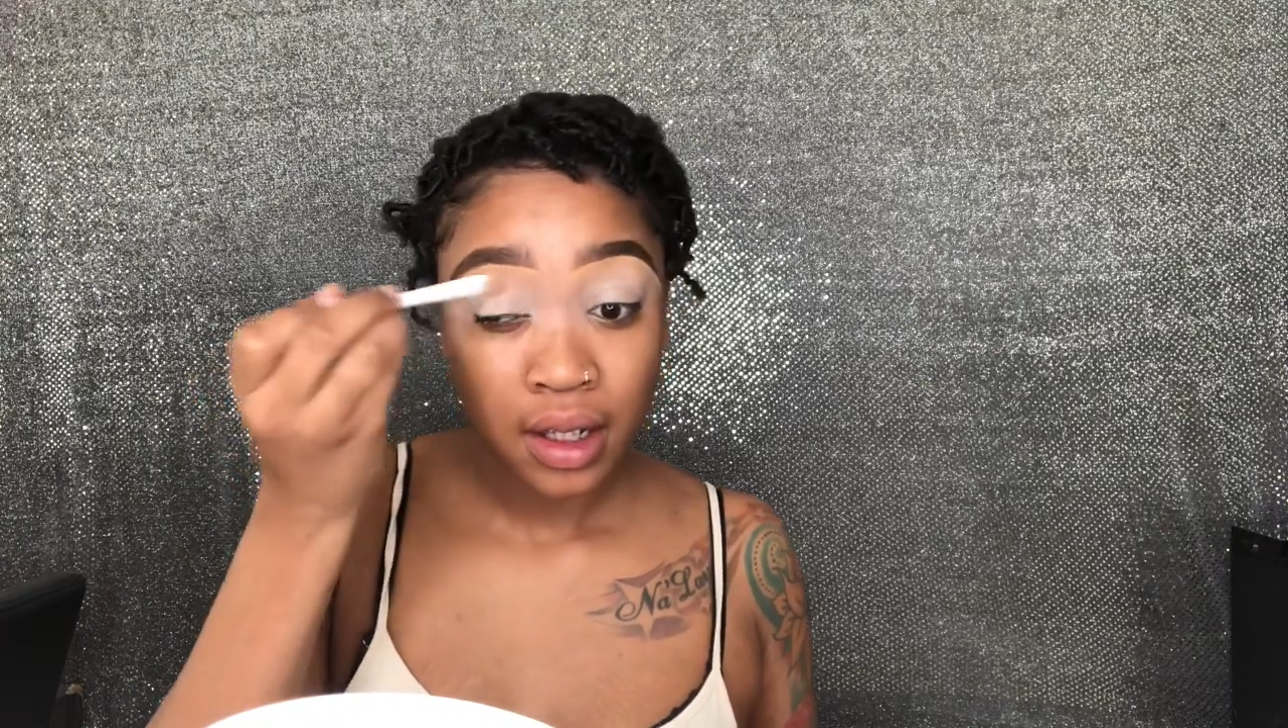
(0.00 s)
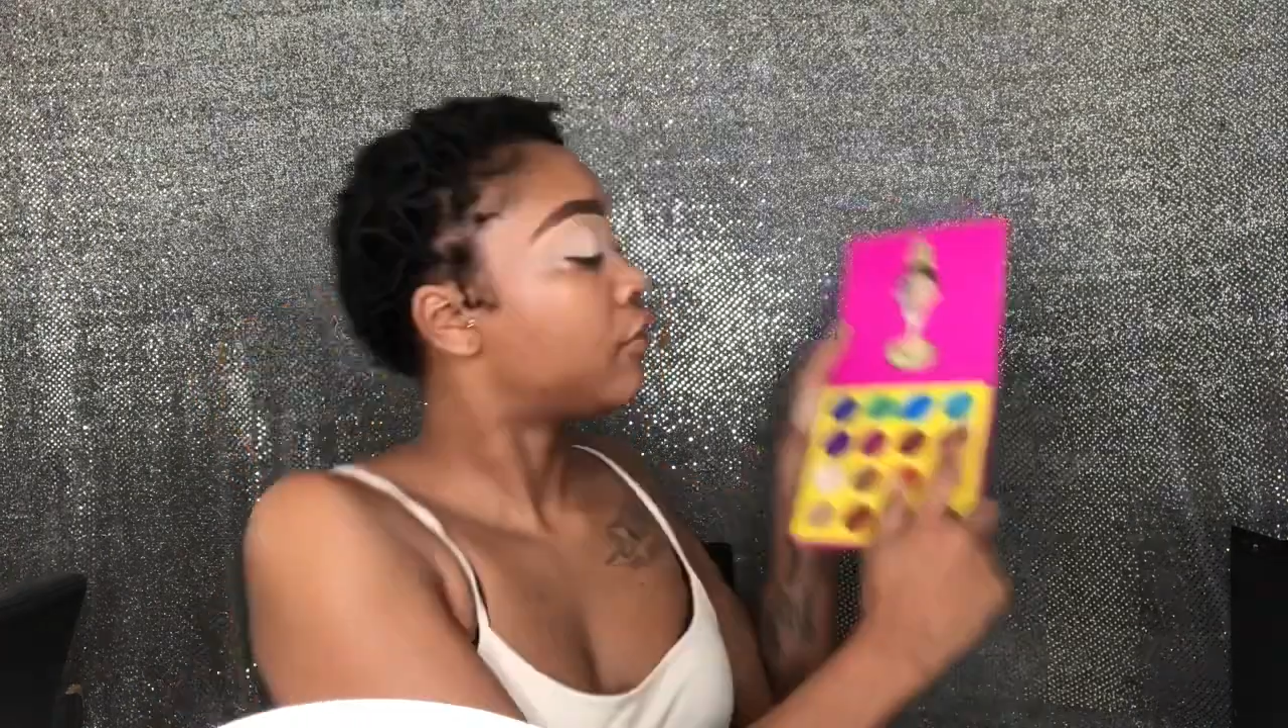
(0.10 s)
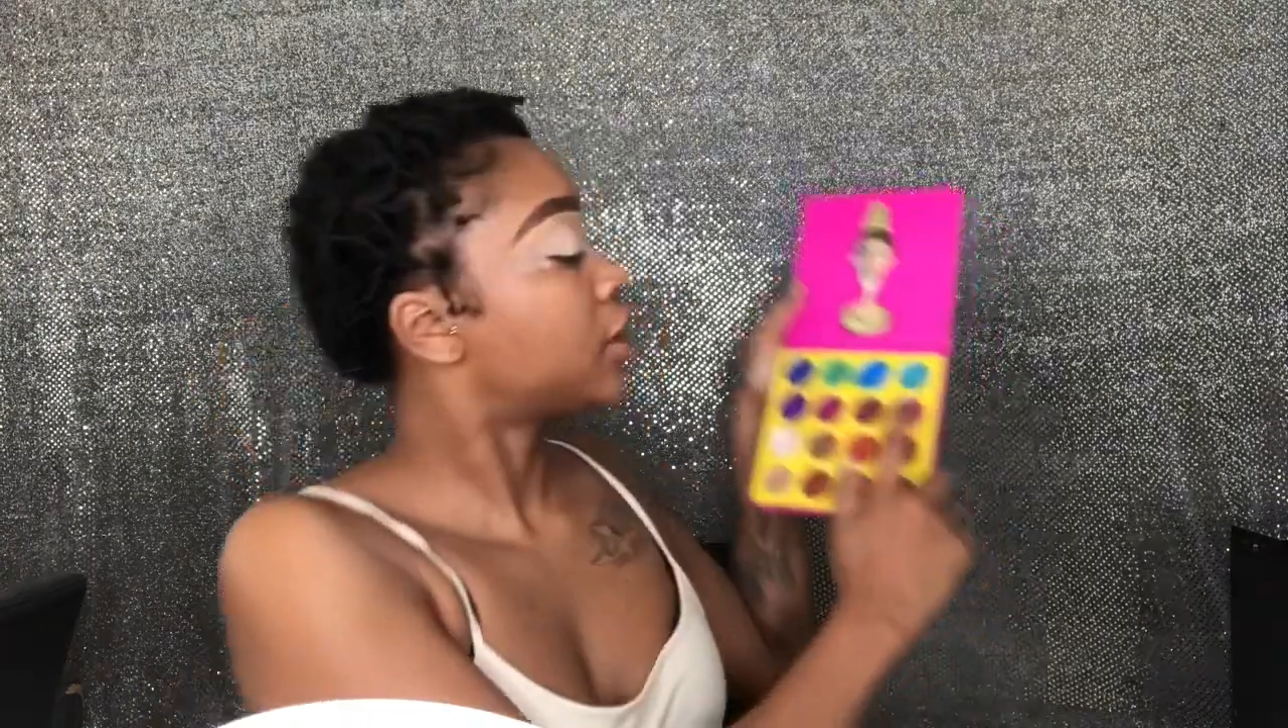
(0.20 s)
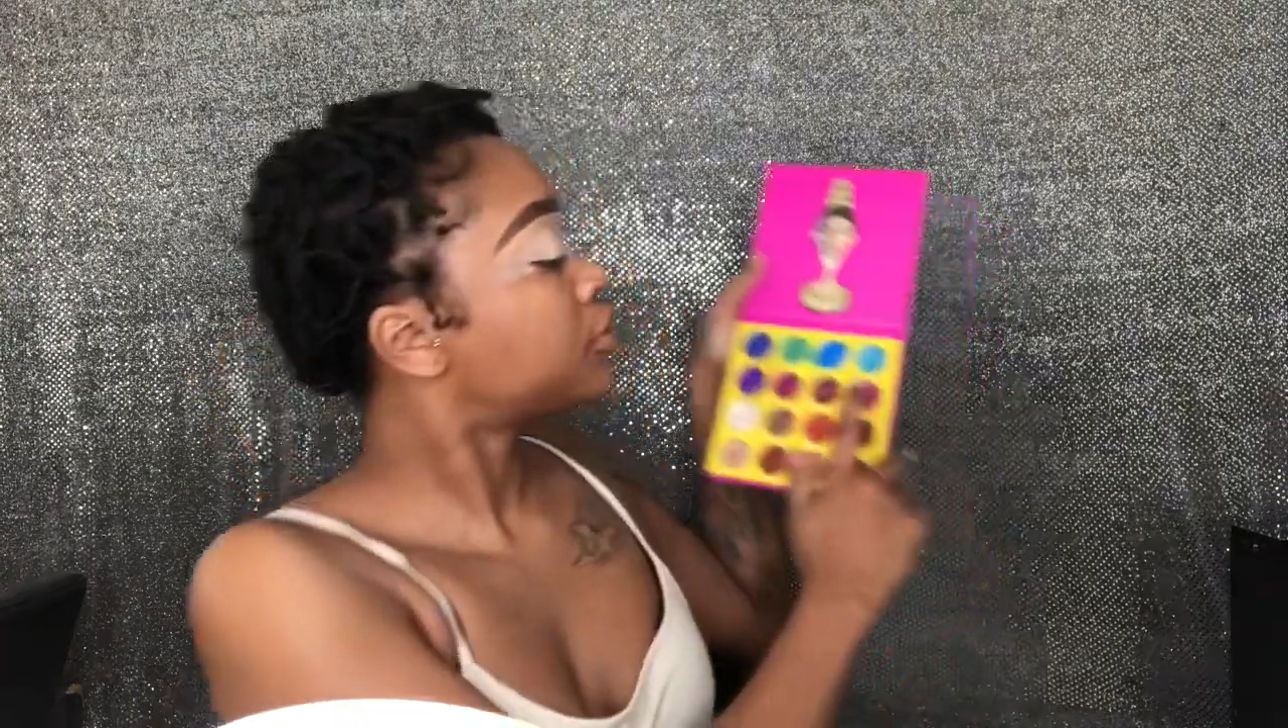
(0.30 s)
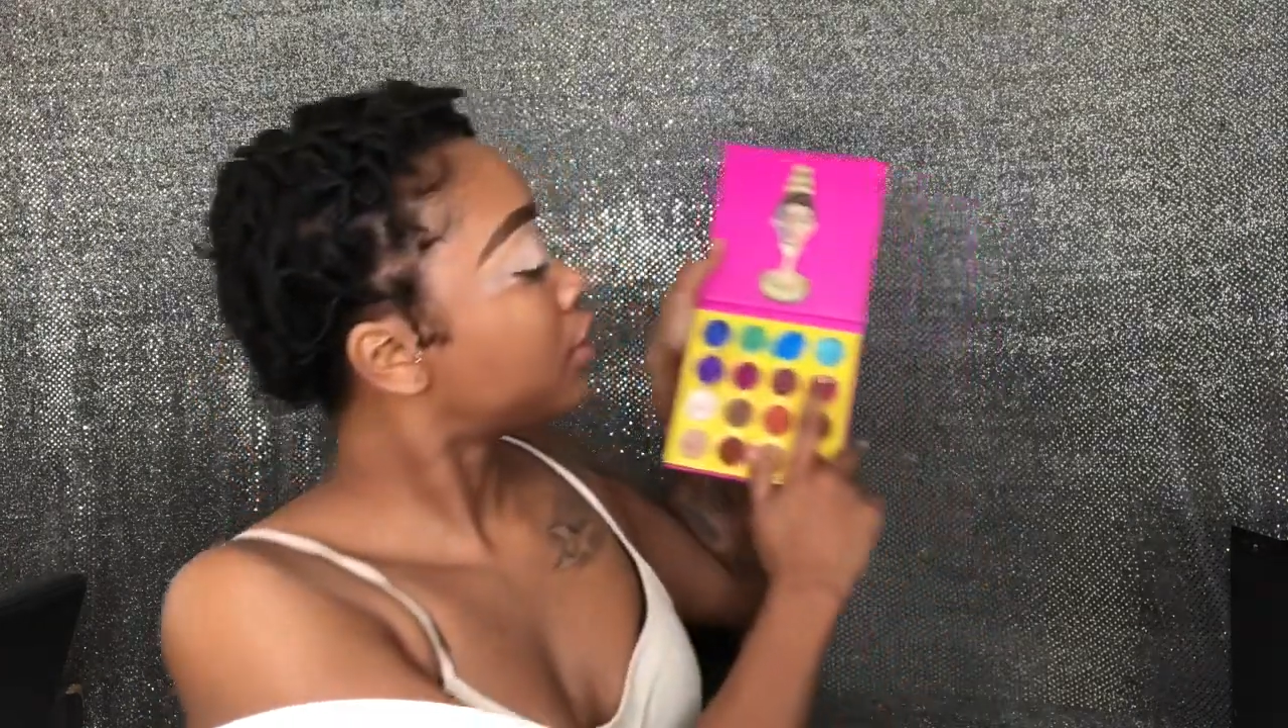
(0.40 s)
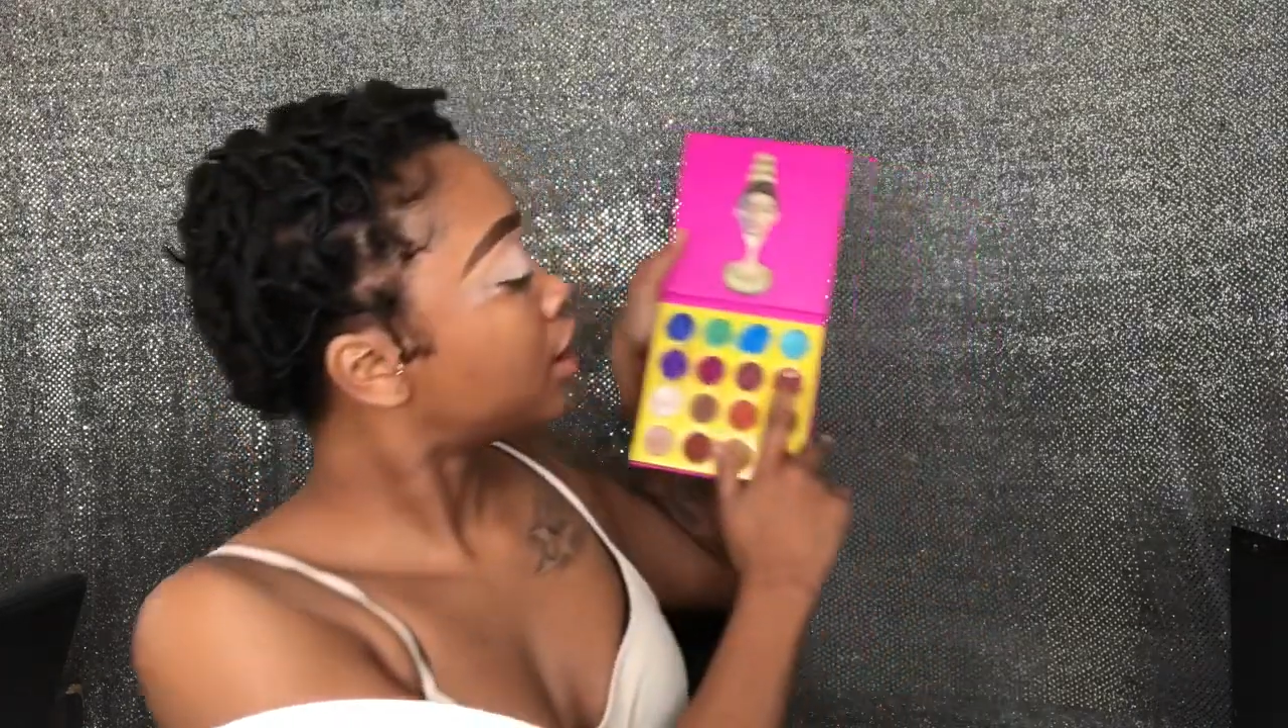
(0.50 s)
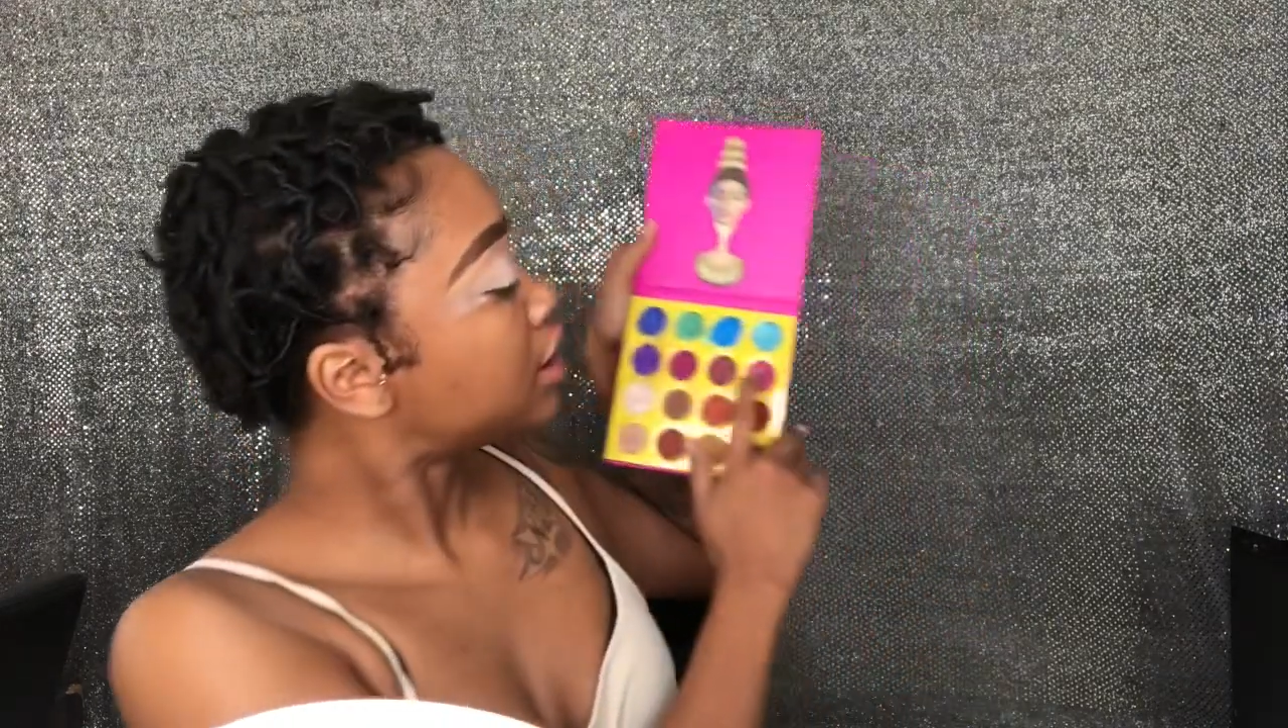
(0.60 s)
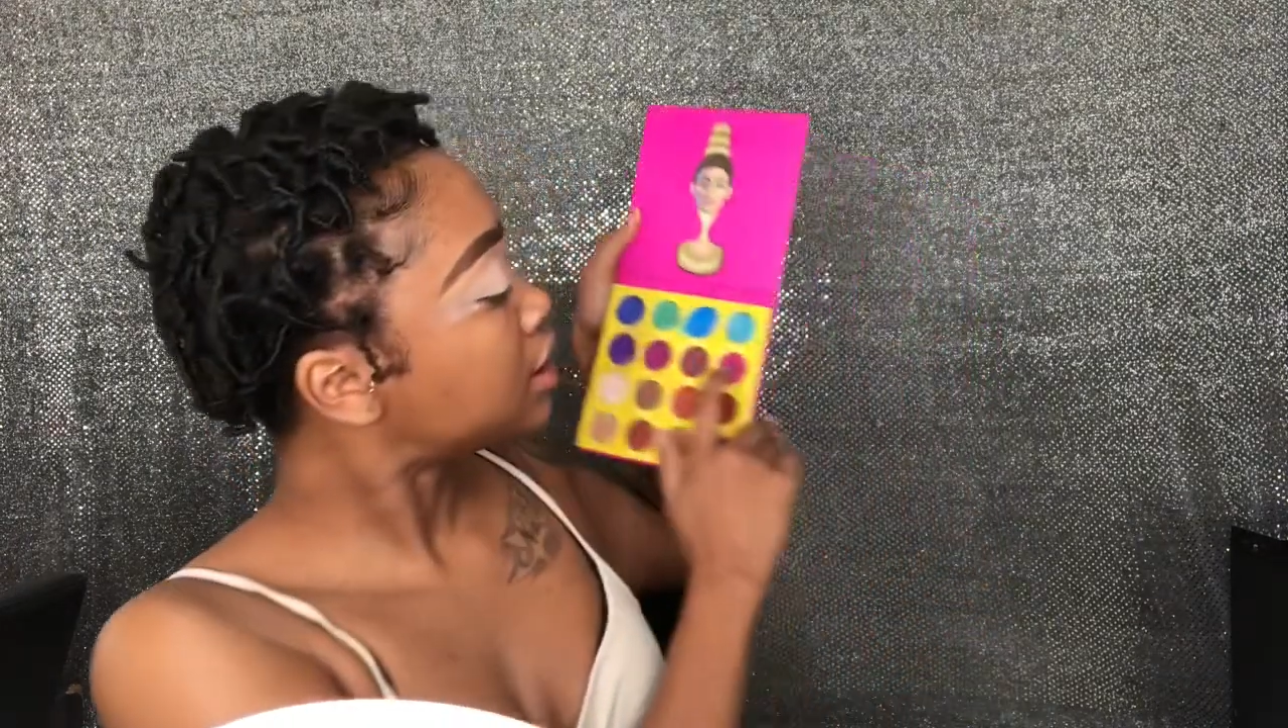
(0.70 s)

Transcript: First, we're gonna